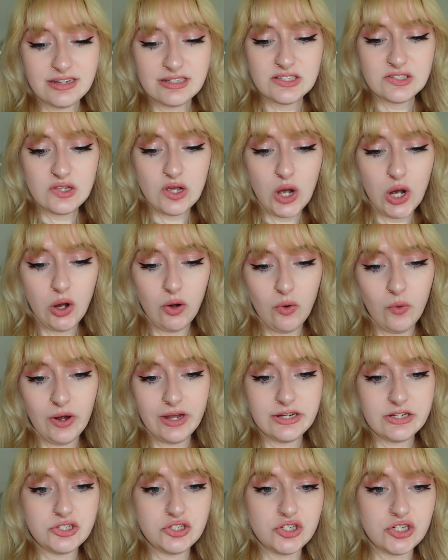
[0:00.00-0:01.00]
So
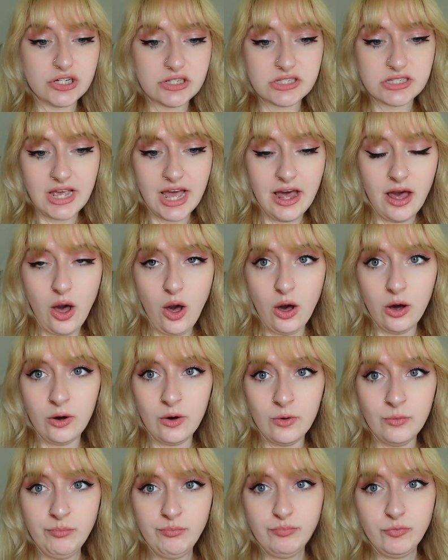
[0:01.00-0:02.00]
just got
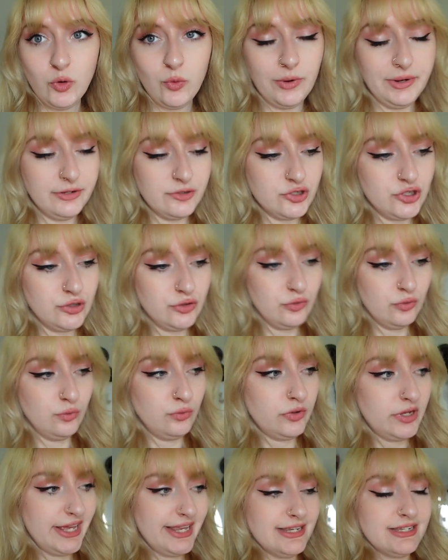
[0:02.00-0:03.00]
home, going to
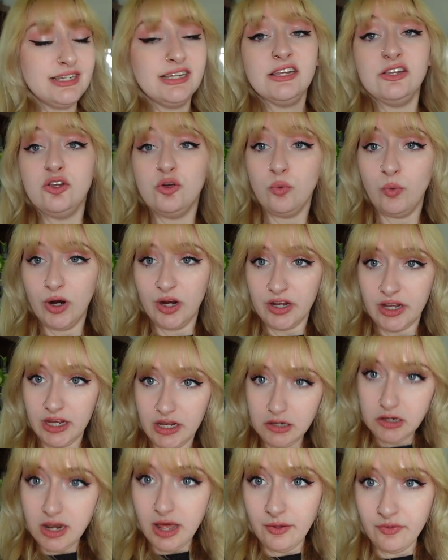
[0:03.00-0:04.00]
continue
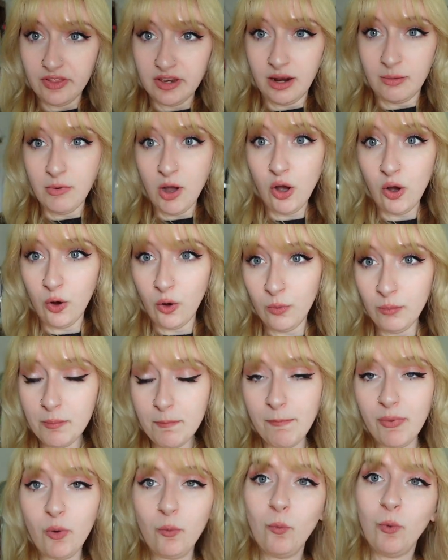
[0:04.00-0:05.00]
working now that I'm home,
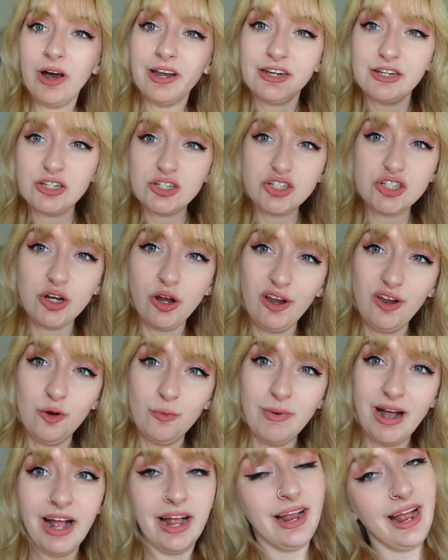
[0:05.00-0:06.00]
but wanted to show you
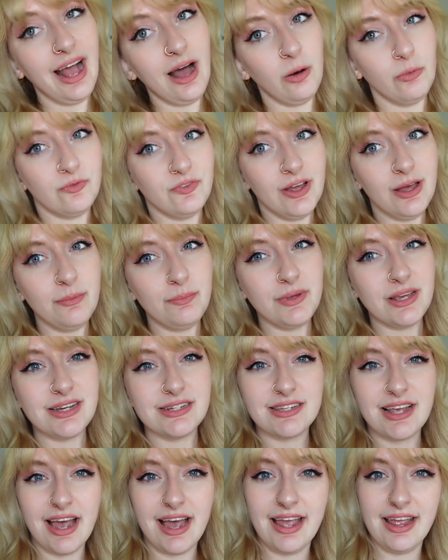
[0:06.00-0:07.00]
my outfit
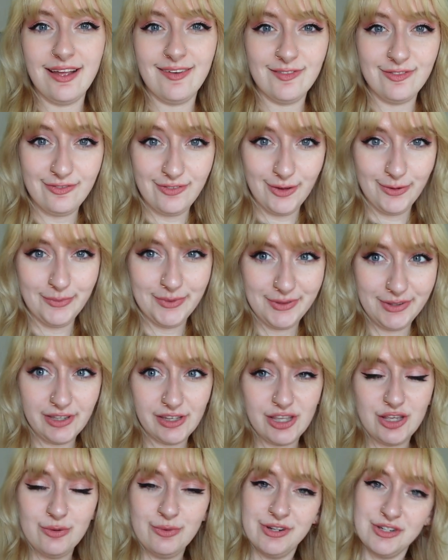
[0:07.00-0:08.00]
because I feel really
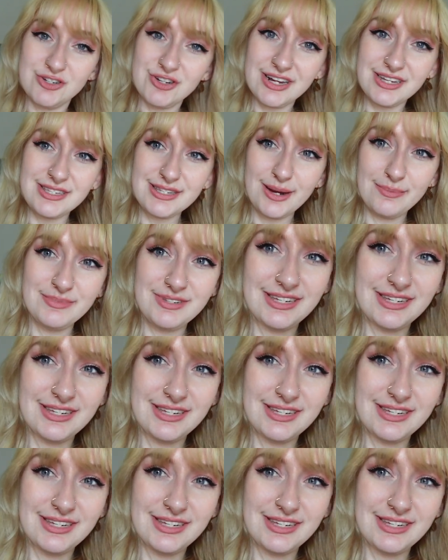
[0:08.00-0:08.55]
cute and dressed up